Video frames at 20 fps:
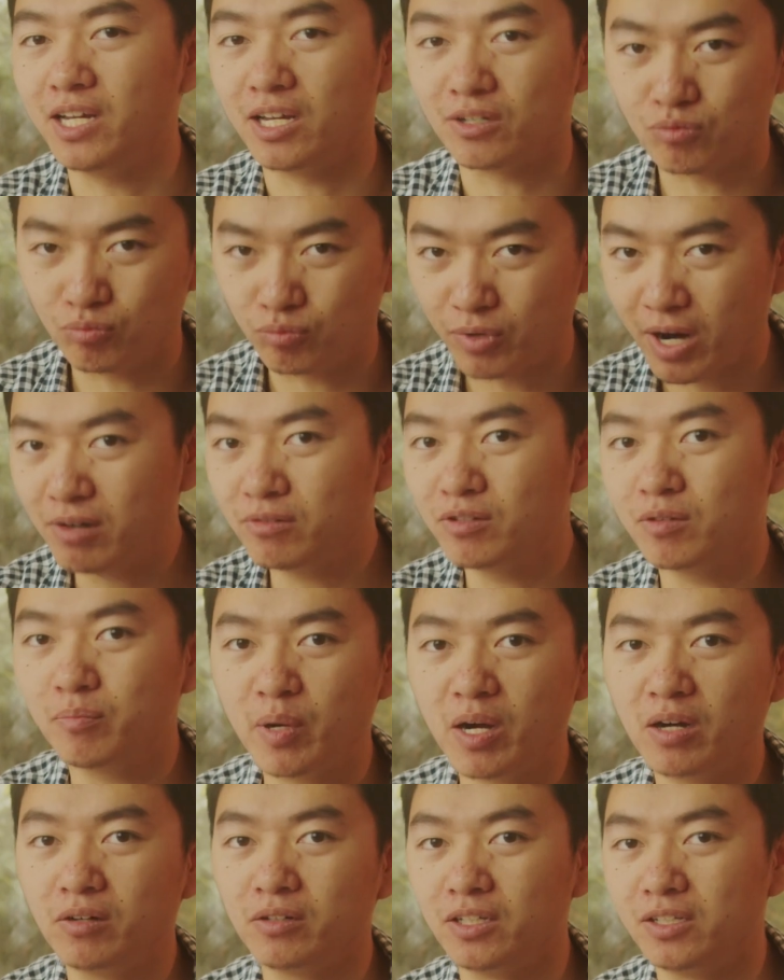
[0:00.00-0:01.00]
yes,
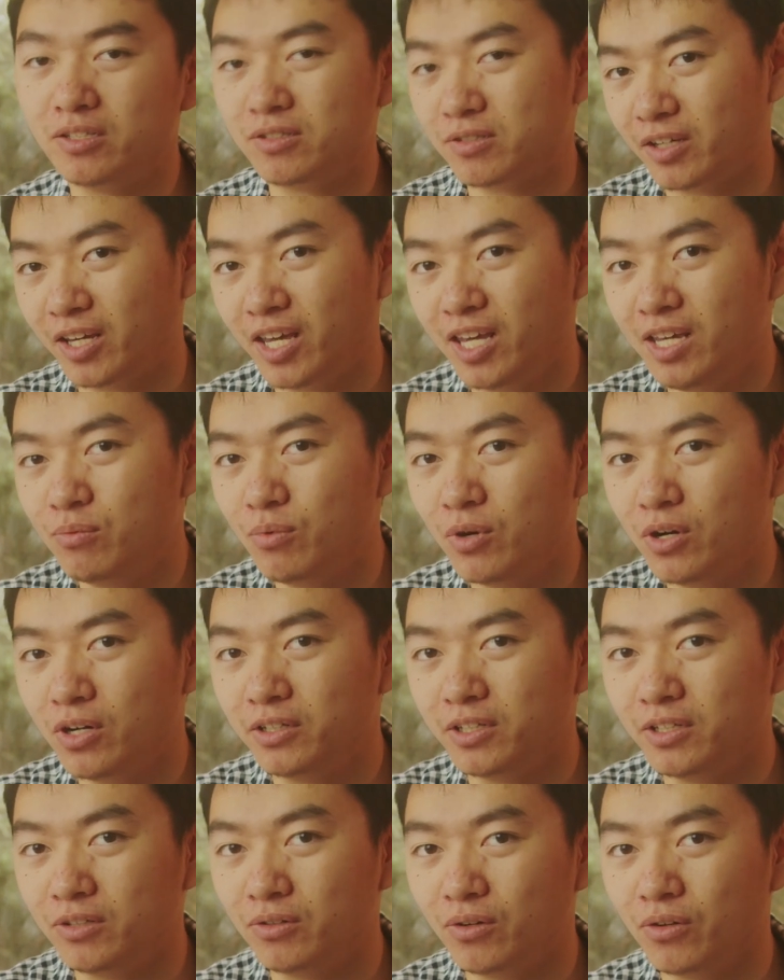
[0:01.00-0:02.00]
roundabout is the key
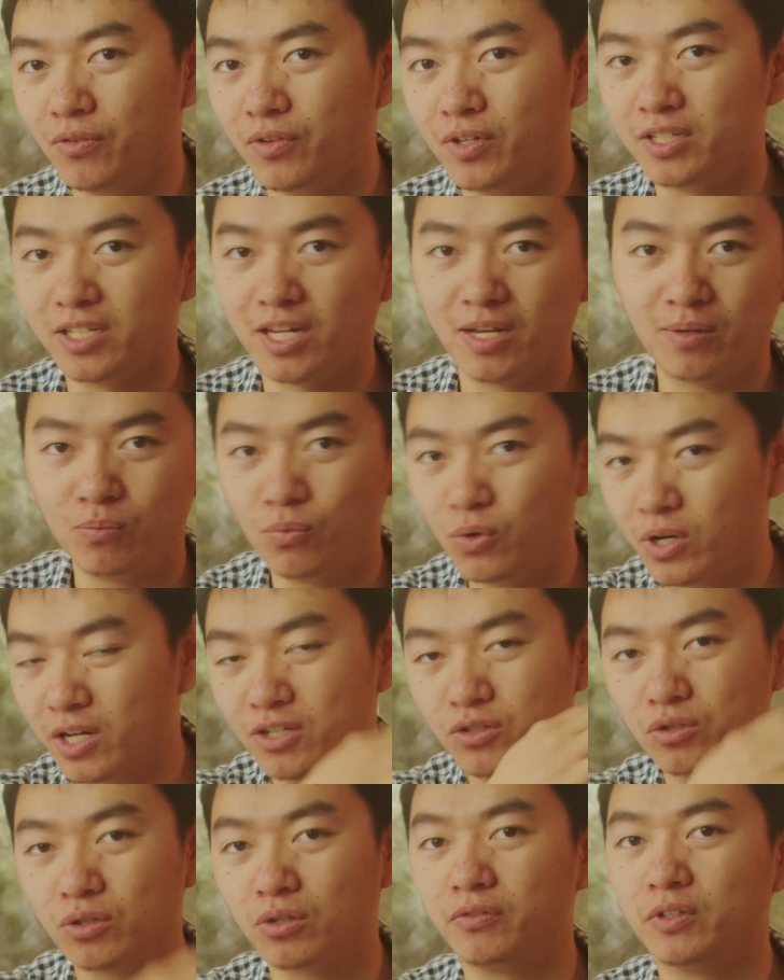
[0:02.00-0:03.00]
word in all this, and what
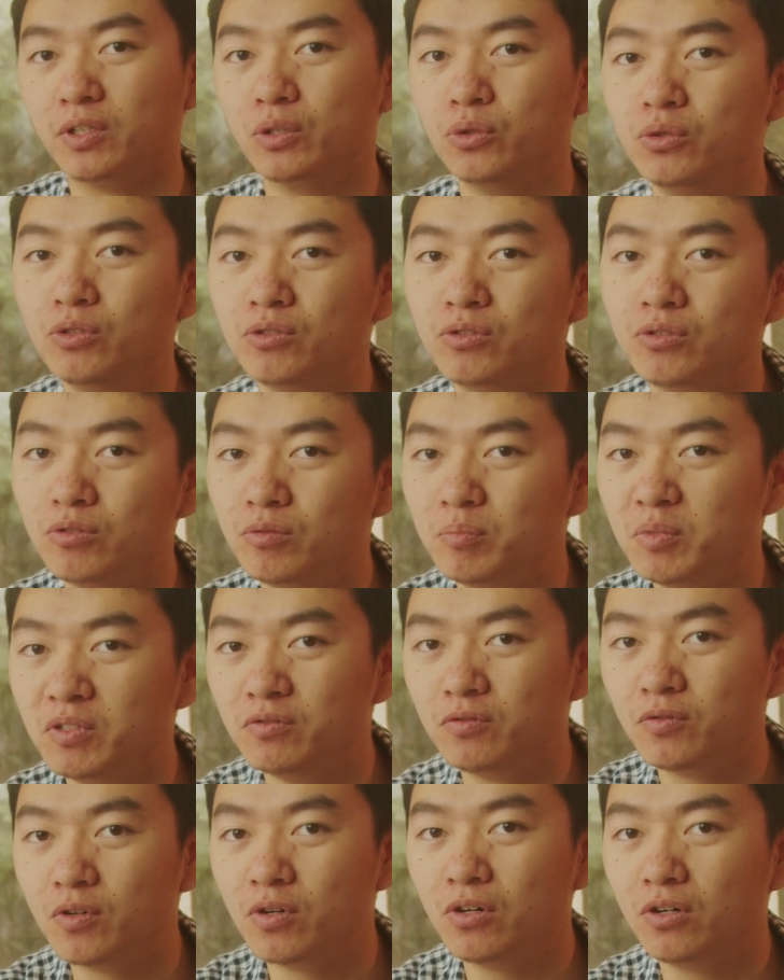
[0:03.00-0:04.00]
I sort of alluded to
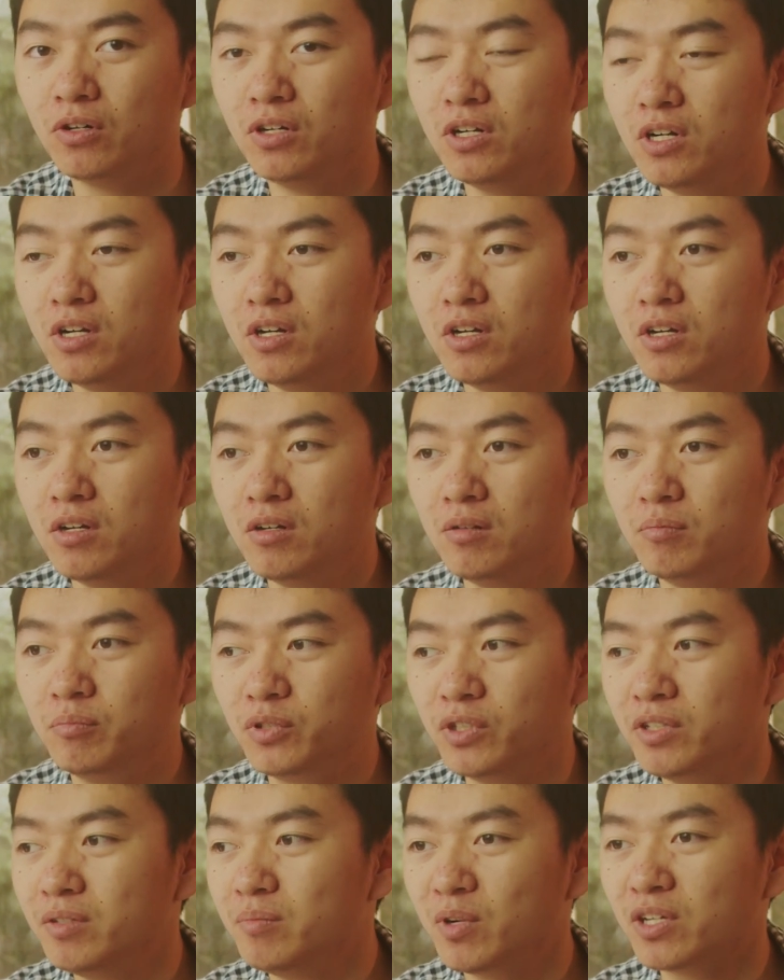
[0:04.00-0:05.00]
before
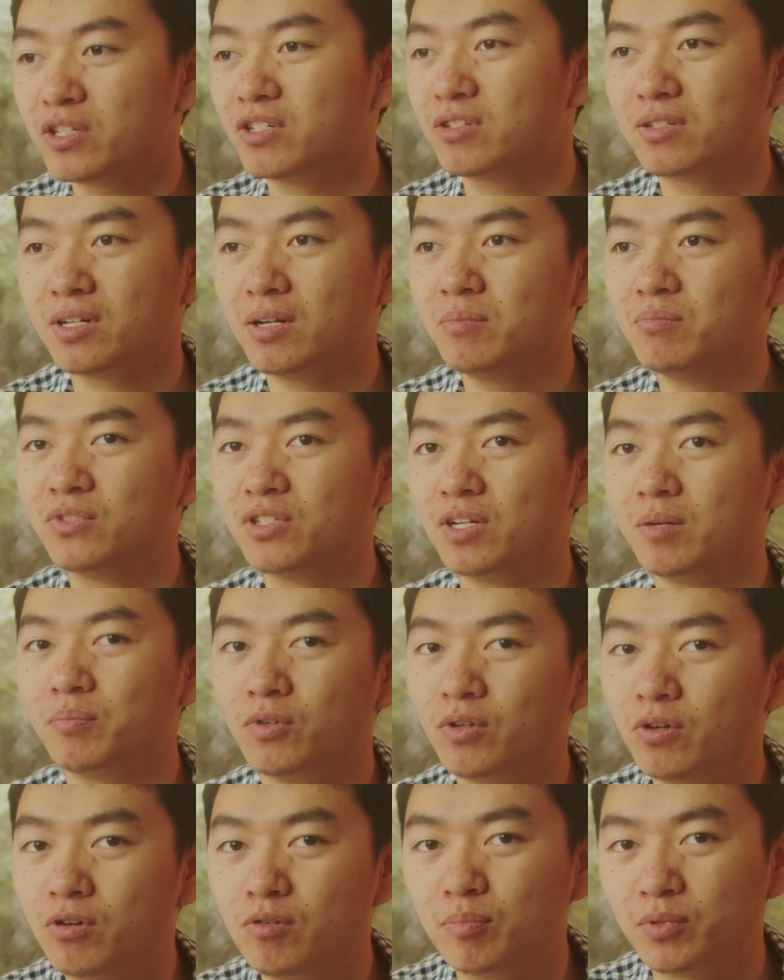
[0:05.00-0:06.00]
pretty much sums up the whole